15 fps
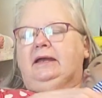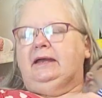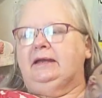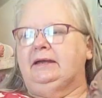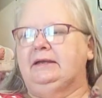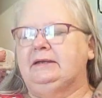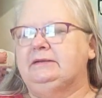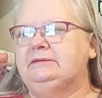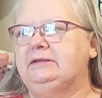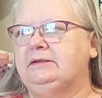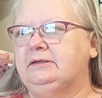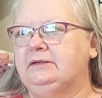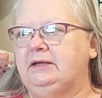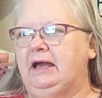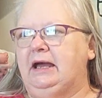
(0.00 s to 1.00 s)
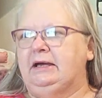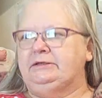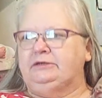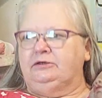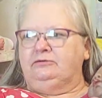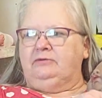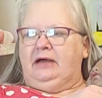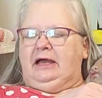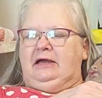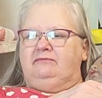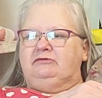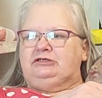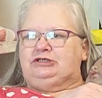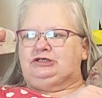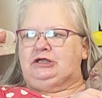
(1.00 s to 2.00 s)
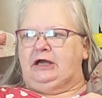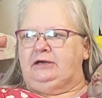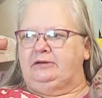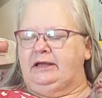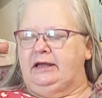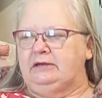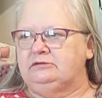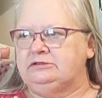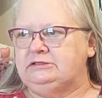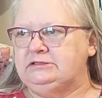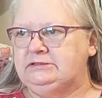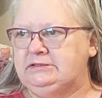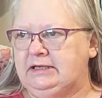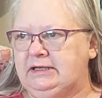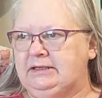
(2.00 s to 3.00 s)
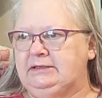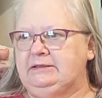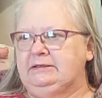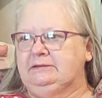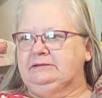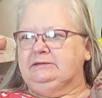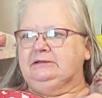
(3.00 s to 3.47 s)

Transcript: And uh, I don't have a shout out today